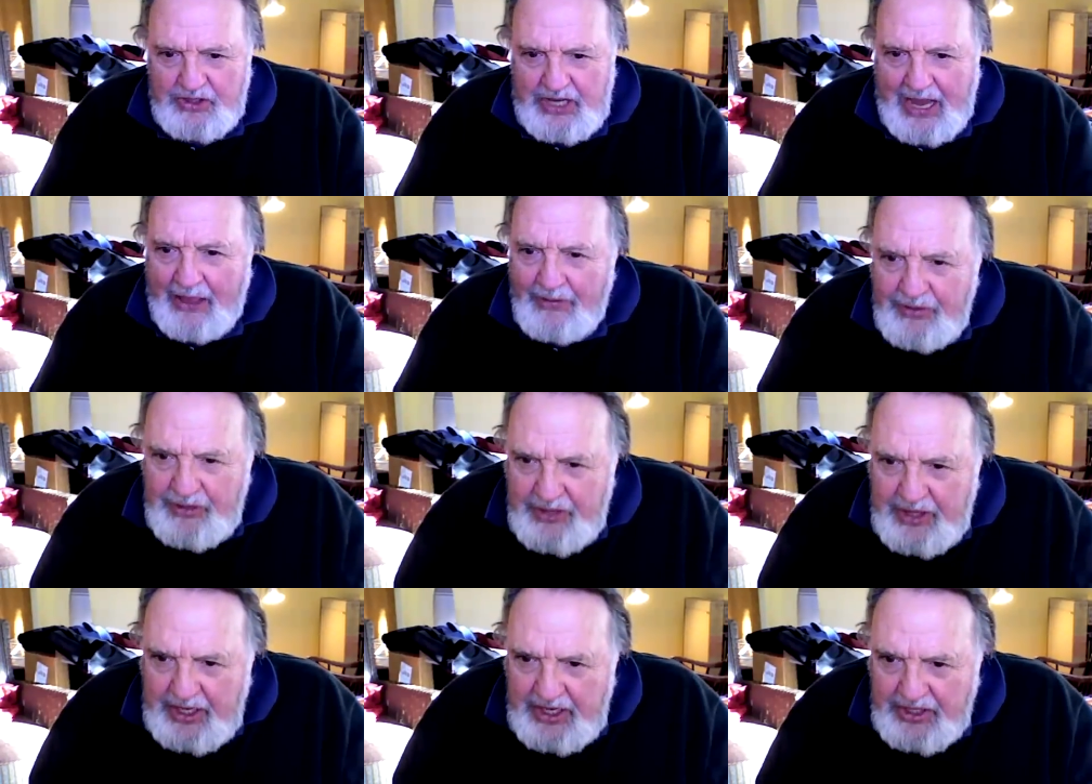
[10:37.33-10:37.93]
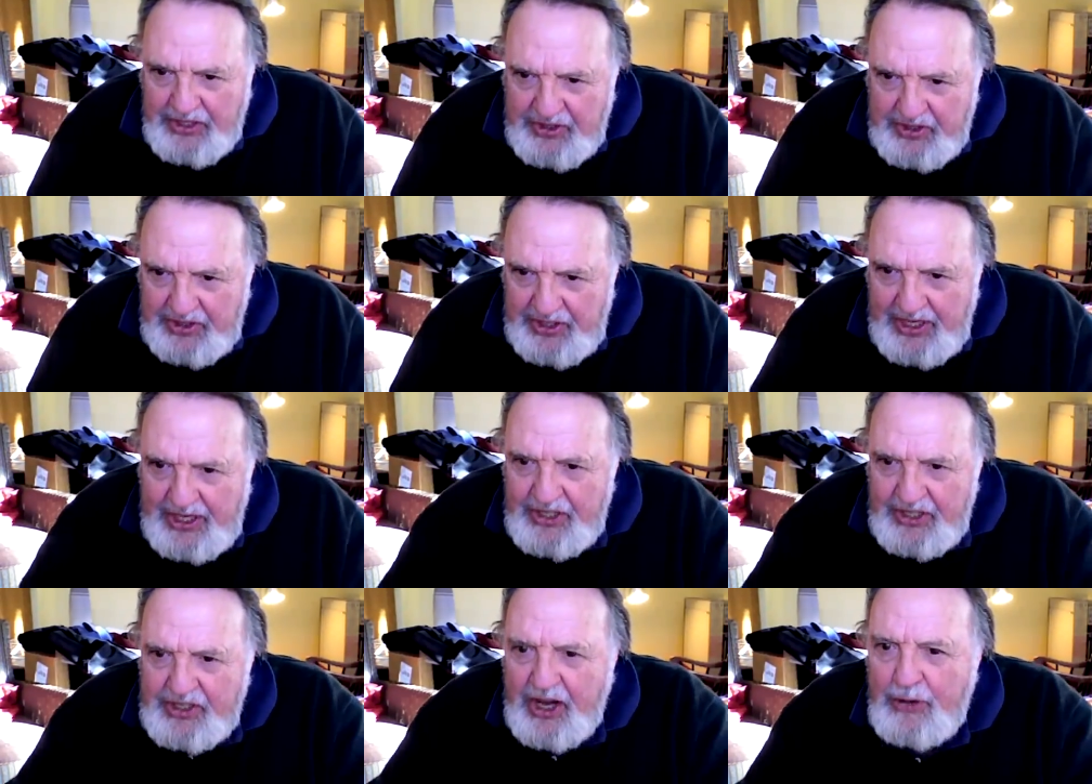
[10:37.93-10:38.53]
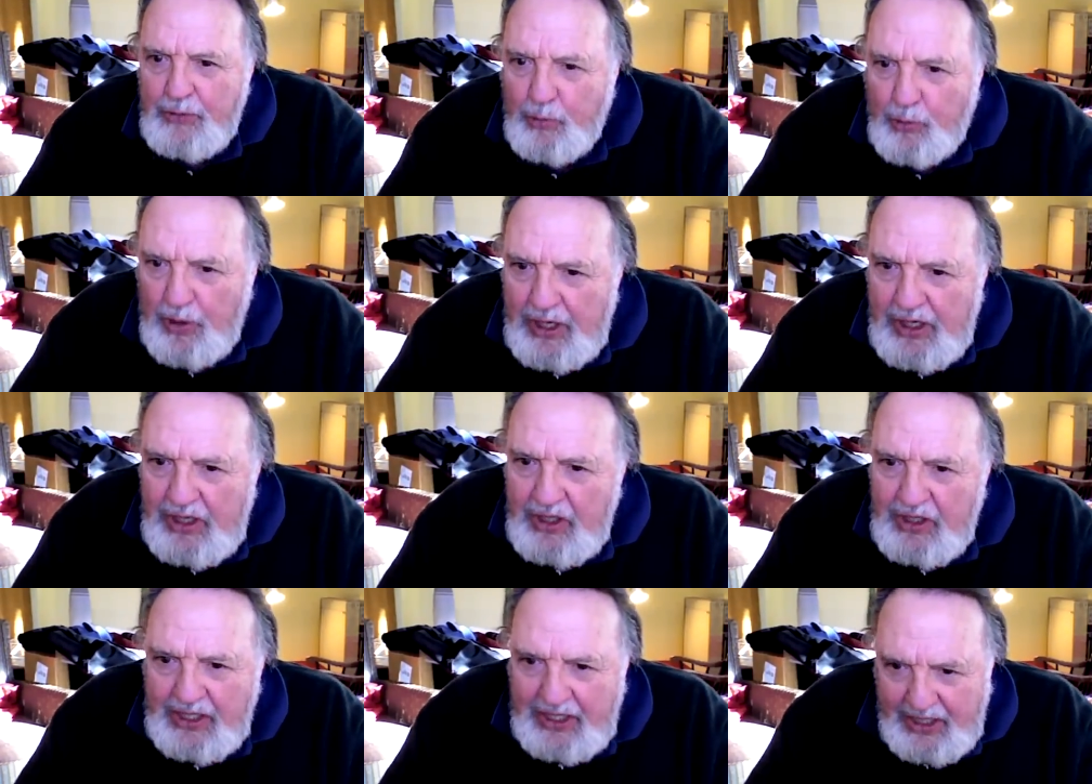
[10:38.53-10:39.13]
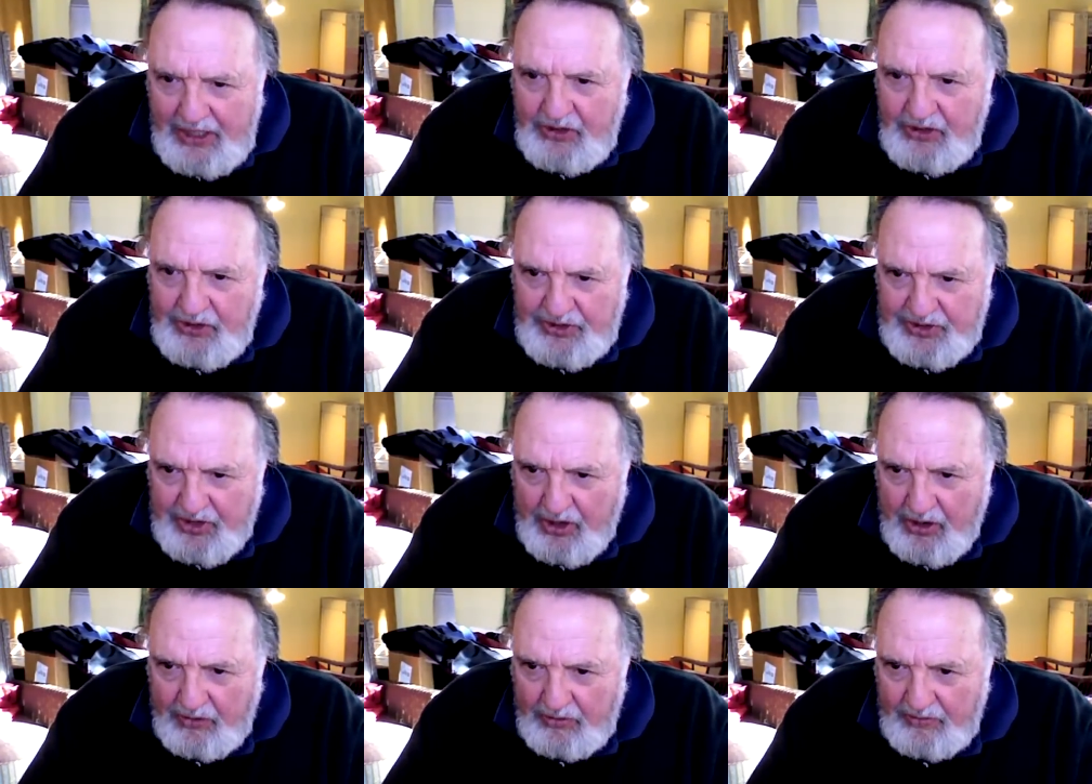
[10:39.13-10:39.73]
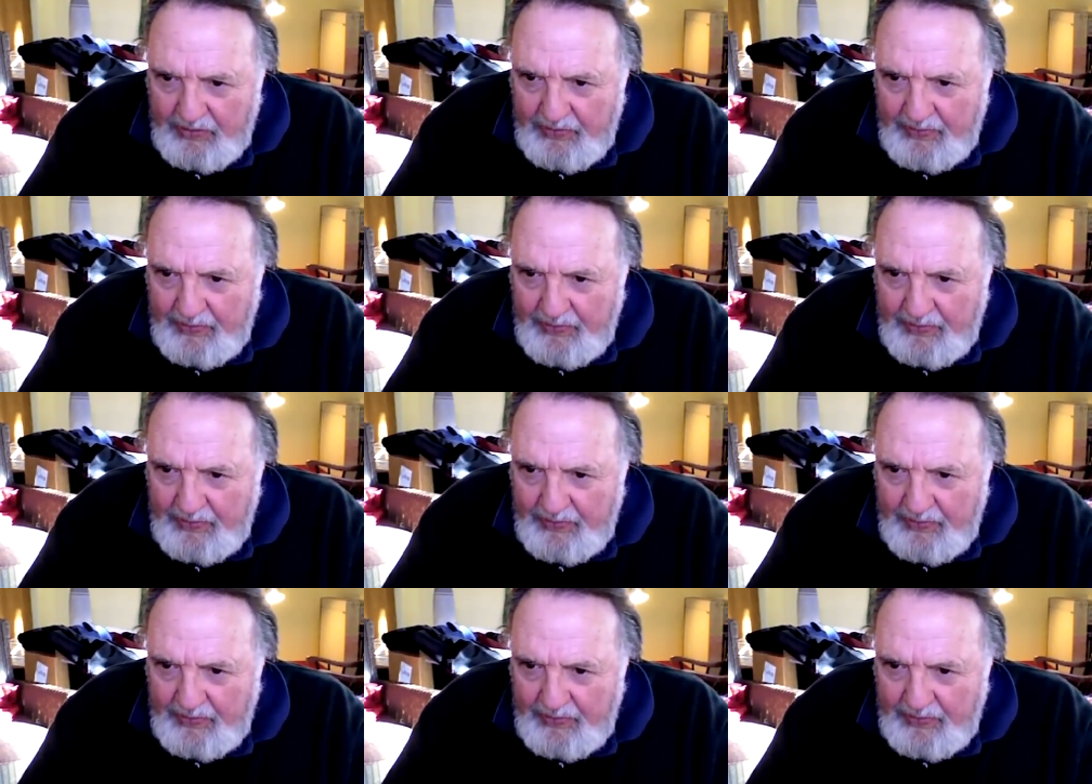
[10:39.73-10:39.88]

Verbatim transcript: And this is a real kill zone.